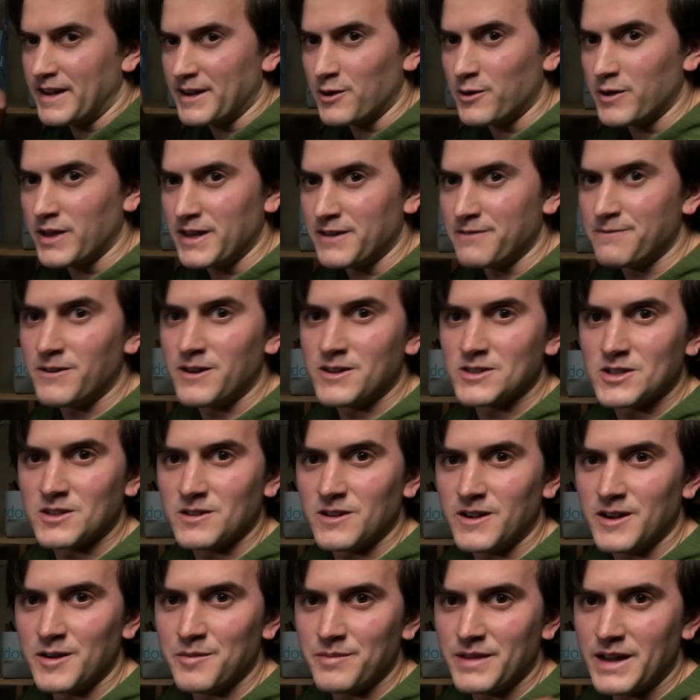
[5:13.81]
okay, false
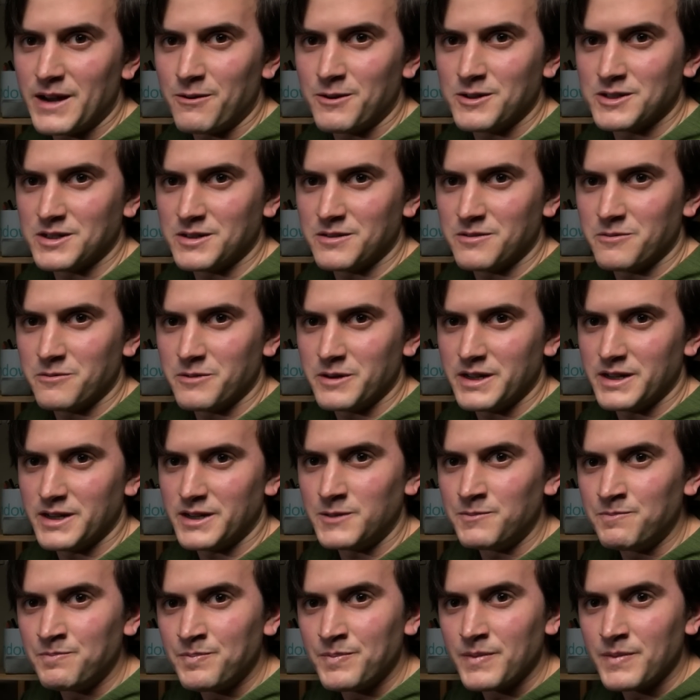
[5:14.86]
alarm, that wasn't real.